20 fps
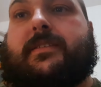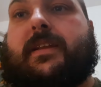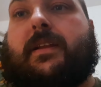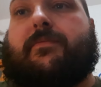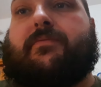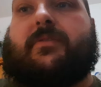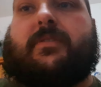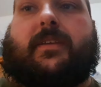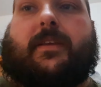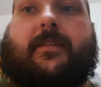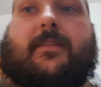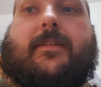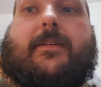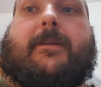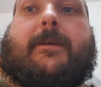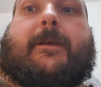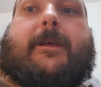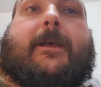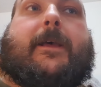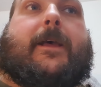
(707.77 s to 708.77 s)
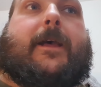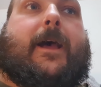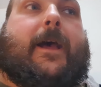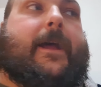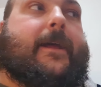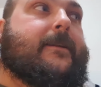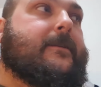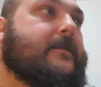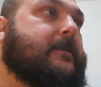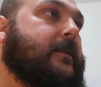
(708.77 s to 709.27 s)
and everything,
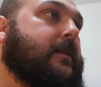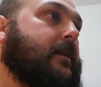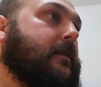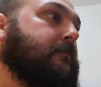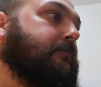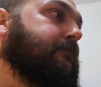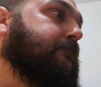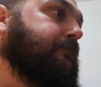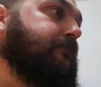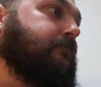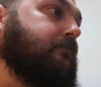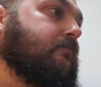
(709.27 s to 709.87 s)
and